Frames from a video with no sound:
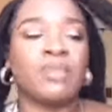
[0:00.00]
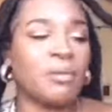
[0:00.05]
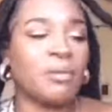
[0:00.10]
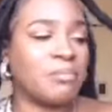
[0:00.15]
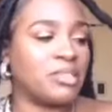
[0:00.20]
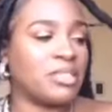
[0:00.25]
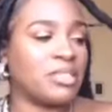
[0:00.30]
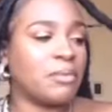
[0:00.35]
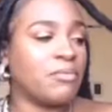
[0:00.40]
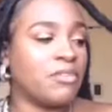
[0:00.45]

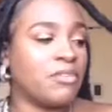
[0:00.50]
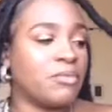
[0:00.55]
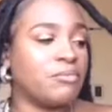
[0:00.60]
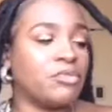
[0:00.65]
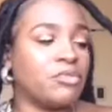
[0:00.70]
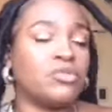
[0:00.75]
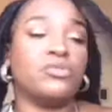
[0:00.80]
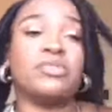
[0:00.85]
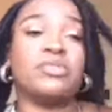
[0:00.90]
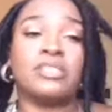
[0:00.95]
But some of them
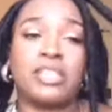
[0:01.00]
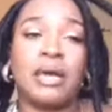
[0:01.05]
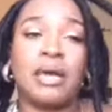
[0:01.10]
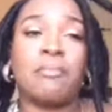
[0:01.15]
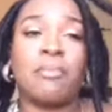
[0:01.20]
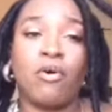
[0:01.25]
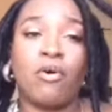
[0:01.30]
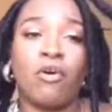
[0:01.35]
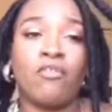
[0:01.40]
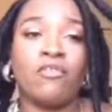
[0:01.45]
do
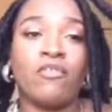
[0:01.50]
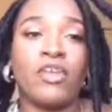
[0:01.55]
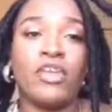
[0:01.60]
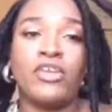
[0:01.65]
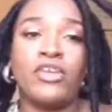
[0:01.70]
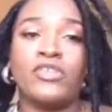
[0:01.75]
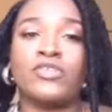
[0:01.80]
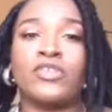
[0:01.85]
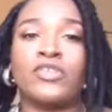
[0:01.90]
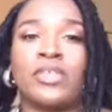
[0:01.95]
snap off.
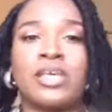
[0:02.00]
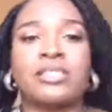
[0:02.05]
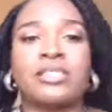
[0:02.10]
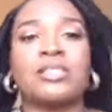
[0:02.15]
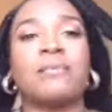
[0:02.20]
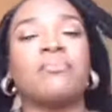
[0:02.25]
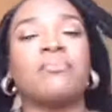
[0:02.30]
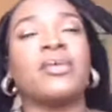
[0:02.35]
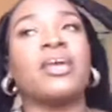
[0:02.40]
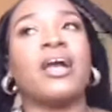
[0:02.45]
So that's
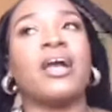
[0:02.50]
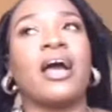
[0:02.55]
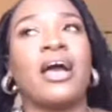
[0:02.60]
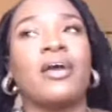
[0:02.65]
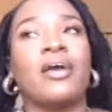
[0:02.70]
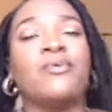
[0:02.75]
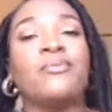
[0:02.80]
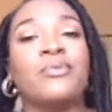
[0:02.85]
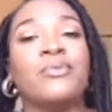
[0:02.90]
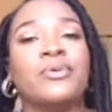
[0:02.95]
something I
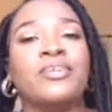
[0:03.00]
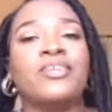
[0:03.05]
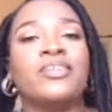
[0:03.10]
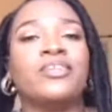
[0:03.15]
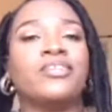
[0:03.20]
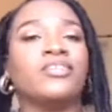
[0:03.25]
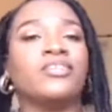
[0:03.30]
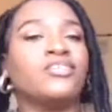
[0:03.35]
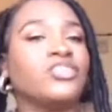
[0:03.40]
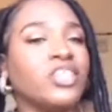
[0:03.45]
would
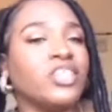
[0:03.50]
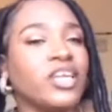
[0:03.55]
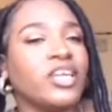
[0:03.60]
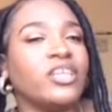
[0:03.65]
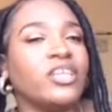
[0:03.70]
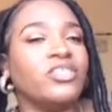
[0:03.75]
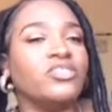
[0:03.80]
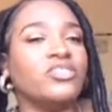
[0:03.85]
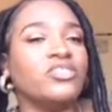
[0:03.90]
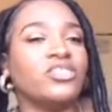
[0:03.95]

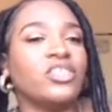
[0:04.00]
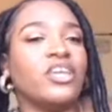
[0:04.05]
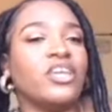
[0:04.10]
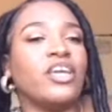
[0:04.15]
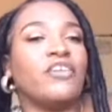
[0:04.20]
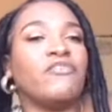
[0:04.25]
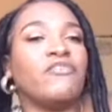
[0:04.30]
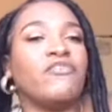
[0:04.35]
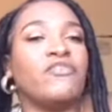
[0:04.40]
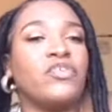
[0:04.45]
change
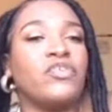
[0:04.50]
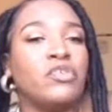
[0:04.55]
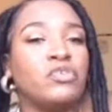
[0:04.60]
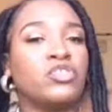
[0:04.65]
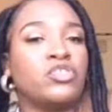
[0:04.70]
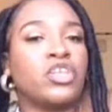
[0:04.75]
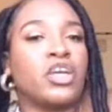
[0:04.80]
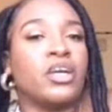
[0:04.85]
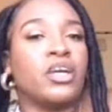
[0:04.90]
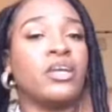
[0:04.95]
in
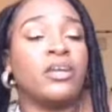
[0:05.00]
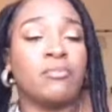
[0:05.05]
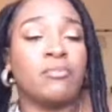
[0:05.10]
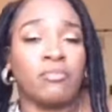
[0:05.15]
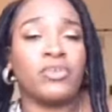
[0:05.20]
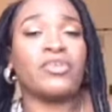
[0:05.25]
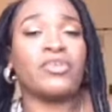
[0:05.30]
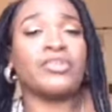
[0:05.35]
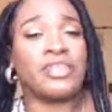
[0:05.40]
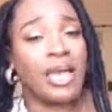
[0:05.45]
future,
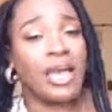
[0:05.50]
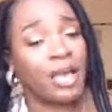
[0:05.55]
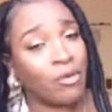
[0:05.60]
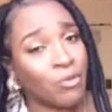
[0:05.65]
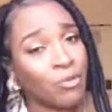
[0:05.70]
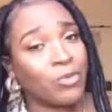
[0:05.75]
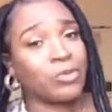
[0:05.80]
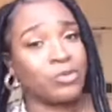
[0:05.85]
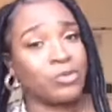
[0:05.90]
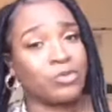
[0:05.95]
because I
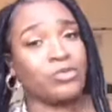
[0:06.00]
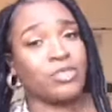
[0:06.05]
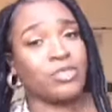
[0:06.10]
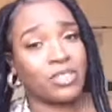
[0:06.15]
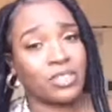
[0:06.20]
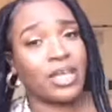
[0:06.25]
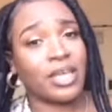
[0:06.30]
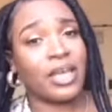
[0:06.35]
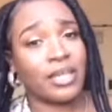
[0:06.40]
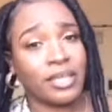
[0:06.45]
will do the
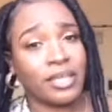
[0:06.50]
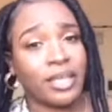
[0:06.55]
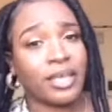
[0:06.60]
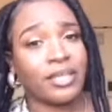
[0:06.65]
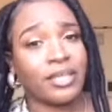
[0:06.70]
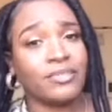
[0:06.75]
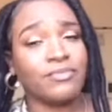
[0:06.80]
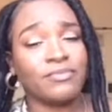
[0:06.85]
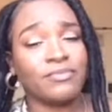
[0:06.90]
style again.